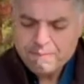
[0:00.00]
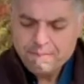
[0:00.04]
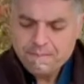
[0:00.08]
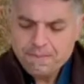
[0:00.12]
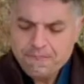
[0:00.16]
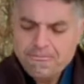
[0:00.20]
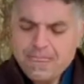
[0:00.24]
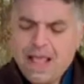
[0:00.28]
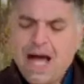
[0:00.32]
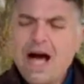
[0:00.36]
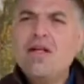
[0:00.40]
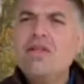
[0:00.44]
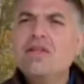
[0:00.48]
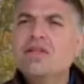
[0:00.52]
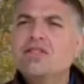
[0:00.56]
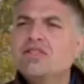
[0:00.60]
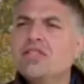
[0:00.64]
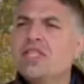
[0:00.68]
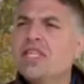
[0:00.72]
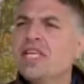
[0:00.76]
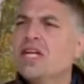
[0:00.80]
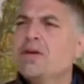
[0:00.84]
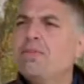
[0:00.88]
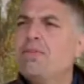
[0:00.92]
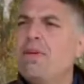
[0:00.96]
Now let's
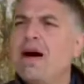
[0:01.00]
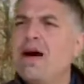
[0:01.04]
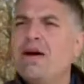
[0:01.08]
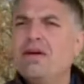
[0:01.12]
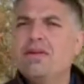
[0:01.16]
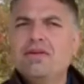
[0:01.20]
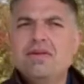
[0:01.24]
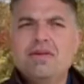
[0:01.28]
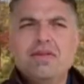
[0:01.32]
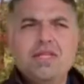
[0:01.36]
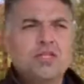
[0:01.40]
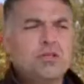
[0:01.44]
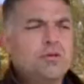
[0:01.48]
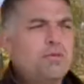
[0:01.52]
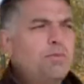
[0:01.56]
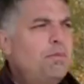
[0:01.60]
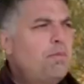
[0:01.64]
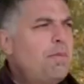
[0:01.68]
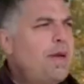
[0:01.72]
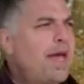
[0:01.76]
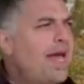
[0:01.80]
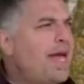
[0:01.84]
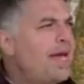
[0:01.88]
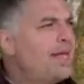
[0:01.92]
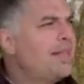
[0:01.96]
think about this
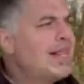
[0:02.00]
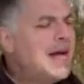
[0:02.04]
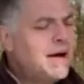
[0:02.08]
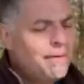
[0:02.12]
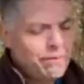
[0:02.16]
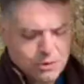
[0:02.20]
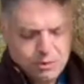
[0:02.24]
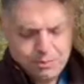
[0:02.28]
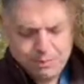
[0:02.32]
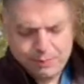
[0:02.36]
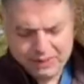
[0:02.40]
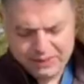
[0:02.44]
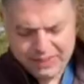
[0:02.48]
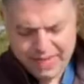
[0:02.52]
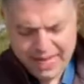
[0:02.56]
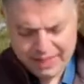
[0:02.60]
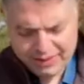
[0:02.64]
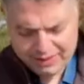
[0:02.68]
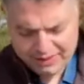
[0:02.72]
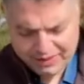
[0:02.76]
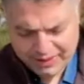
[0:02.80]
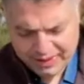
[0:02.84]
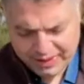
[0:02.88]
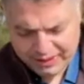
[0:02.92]
man that was possessed.